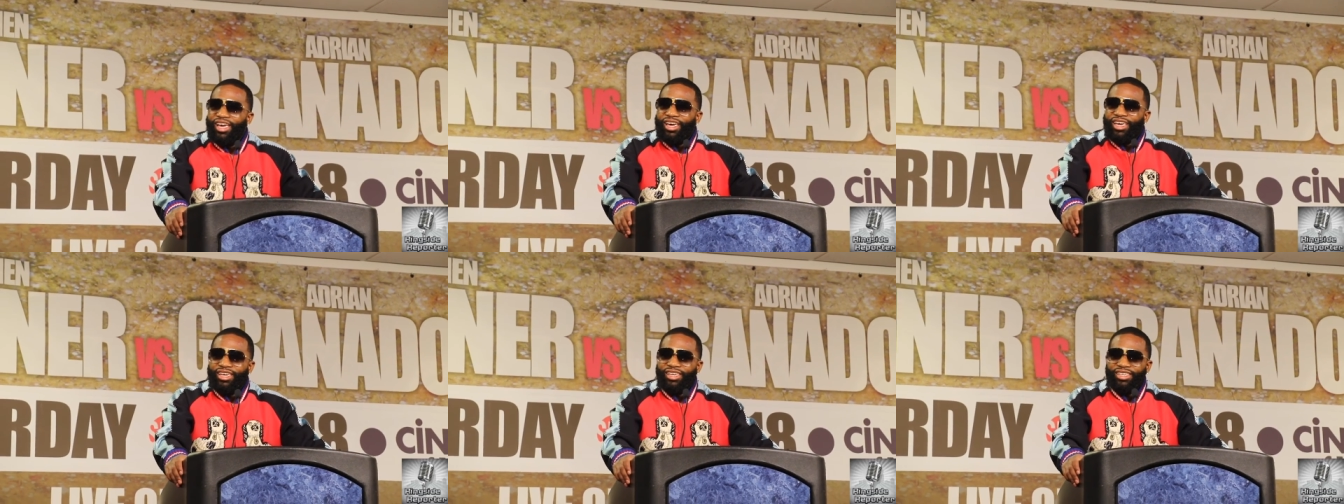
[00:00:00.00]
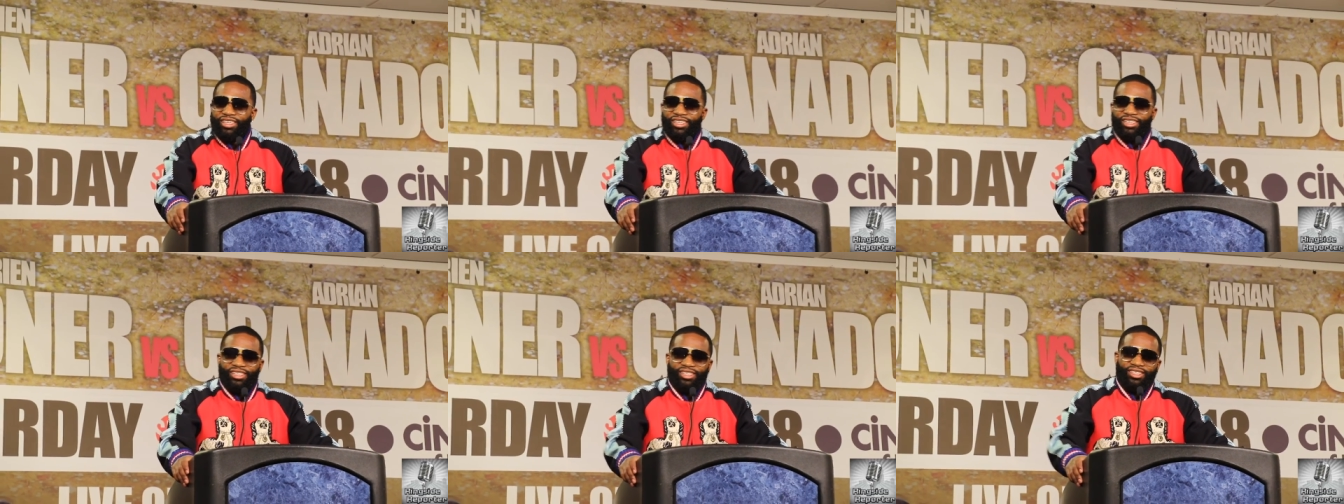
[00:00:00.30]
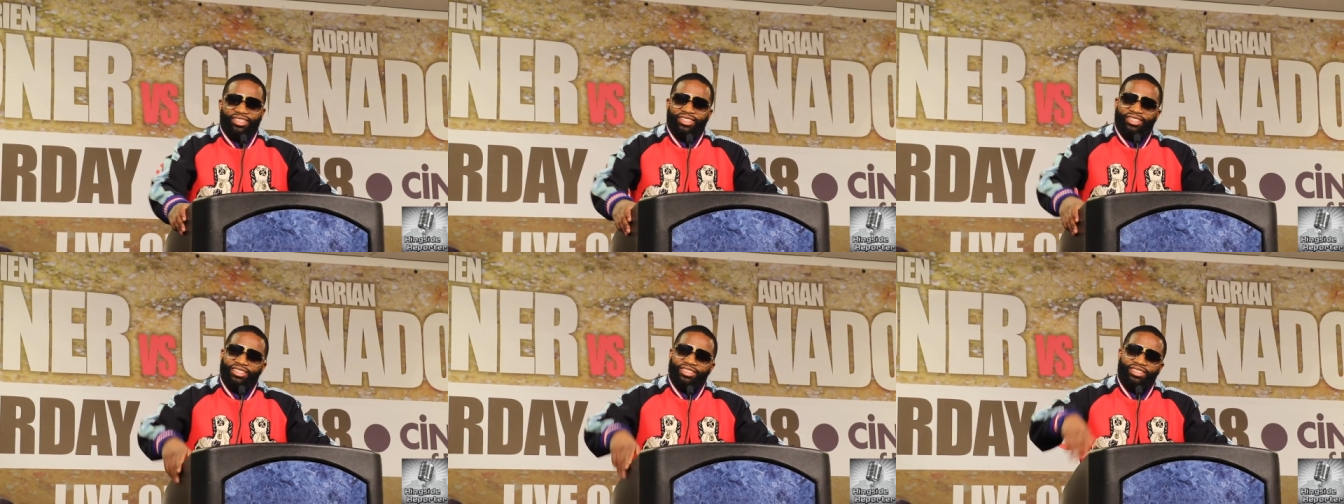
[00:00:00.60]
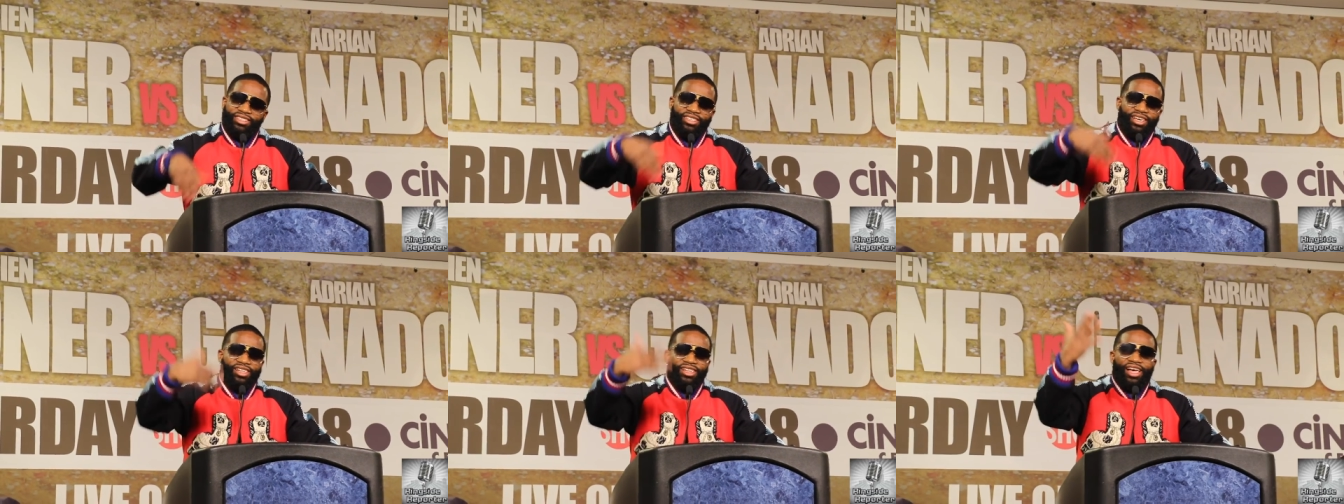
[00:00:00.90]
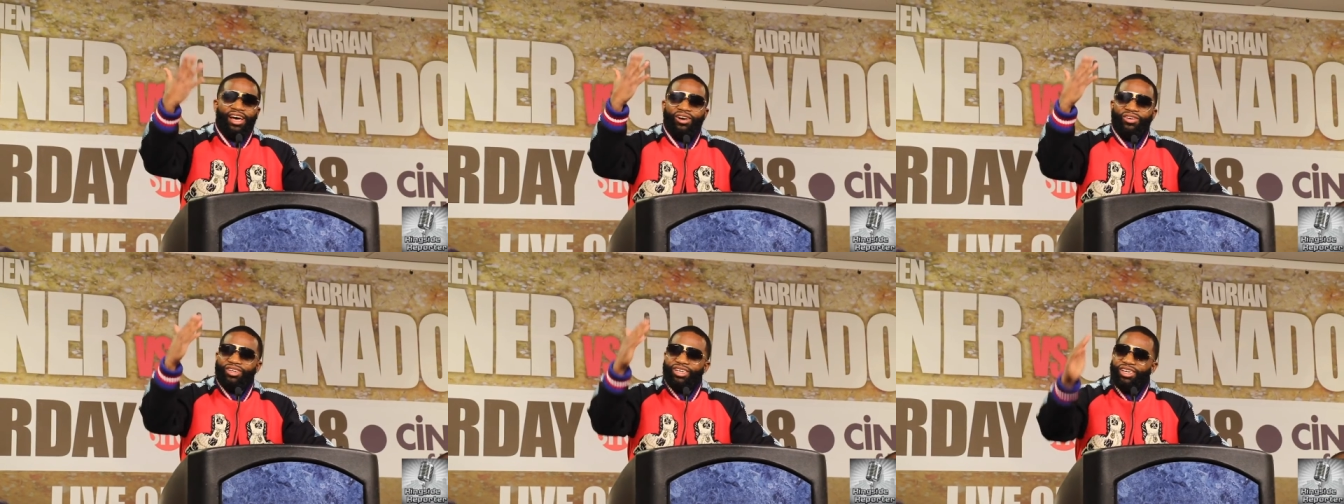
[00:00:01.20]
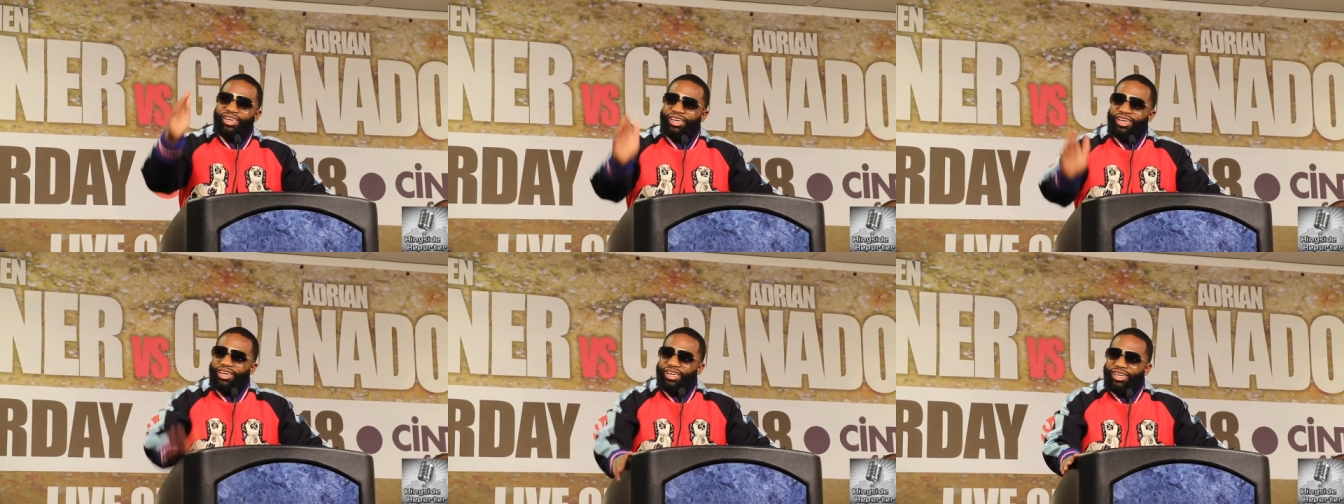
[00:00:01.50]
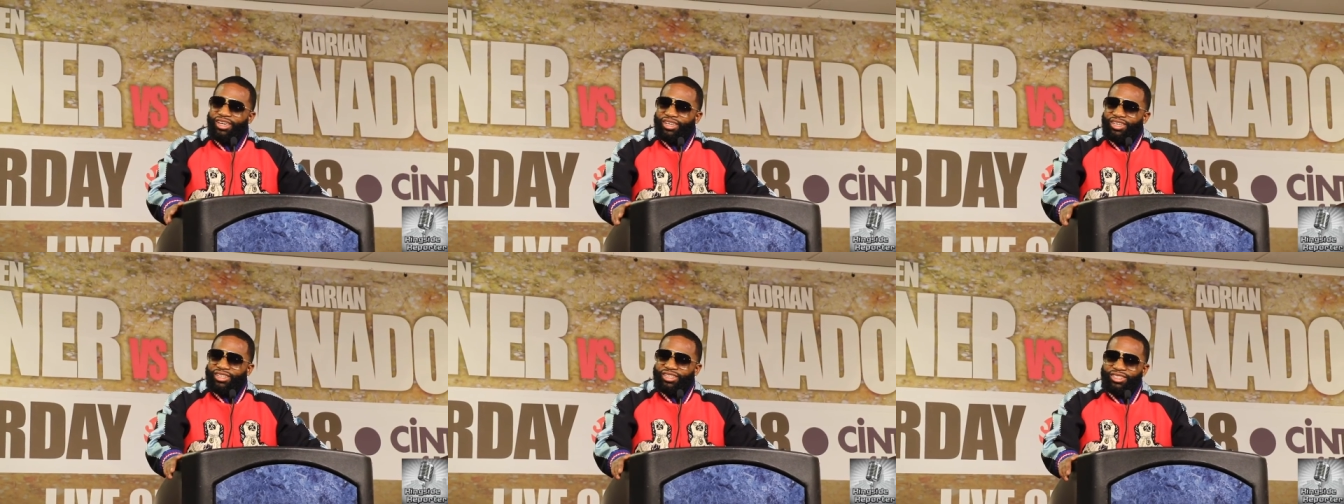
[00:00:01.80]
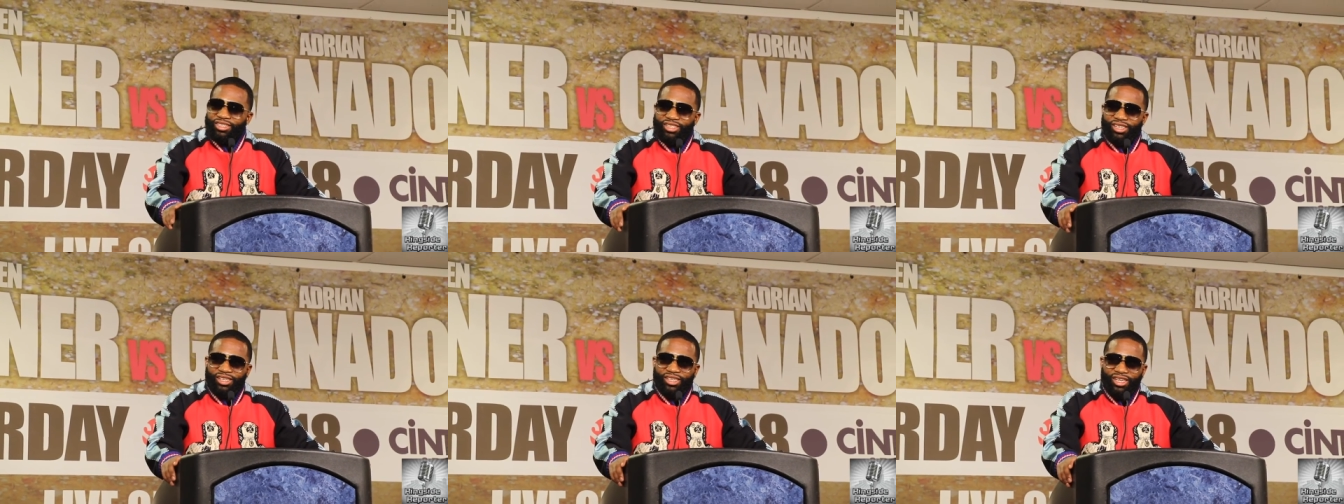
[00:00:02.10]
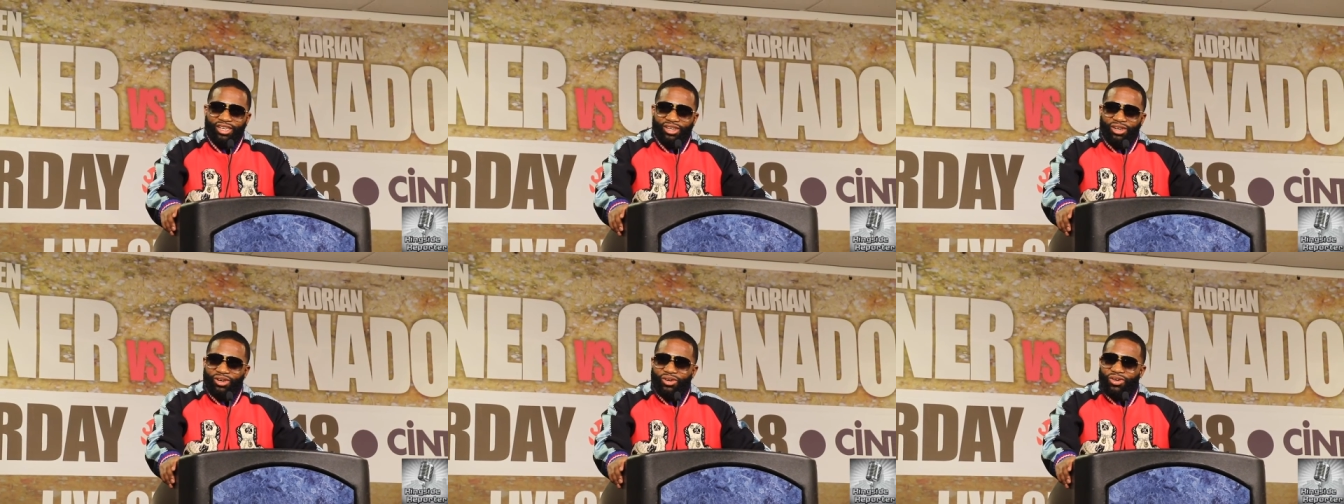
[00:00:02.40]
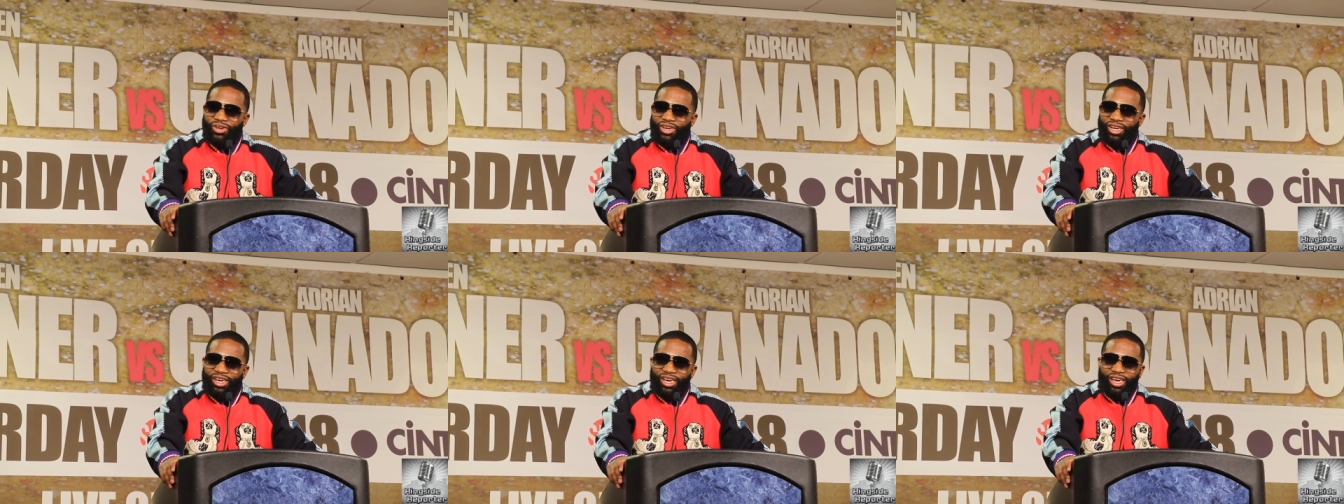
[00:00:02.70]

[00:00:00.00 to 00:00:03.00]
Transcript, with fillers: he he he sell out Toledo,